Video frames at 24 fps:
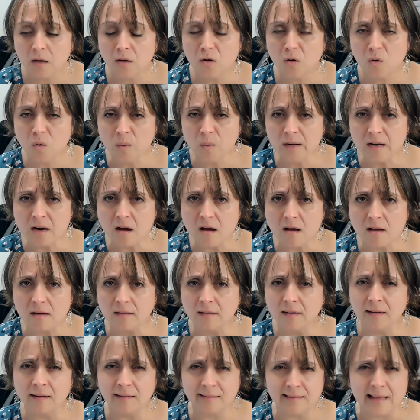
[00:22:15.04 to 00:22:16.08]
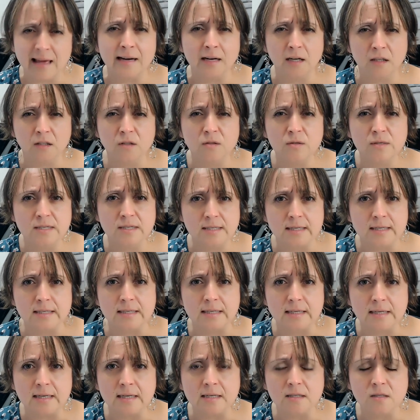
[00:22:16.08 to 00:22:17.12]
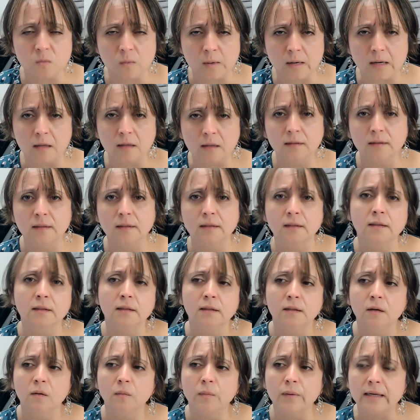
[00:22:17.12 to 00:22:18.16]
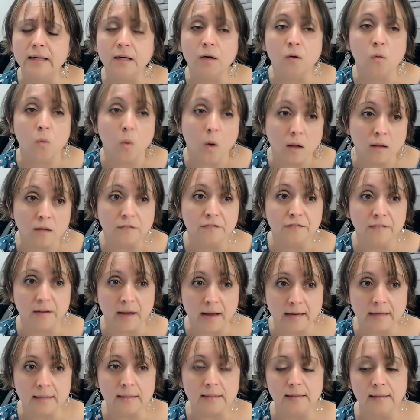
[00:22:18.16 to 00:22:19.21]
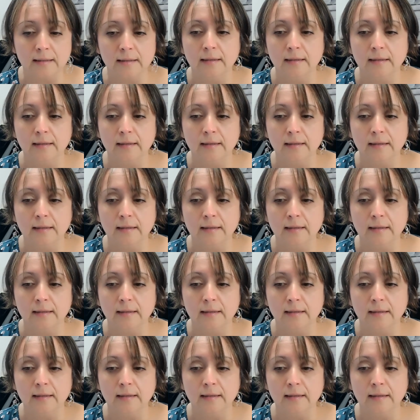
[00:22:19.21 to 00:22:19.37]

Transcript: going on. That includes CTE as well. We need qualified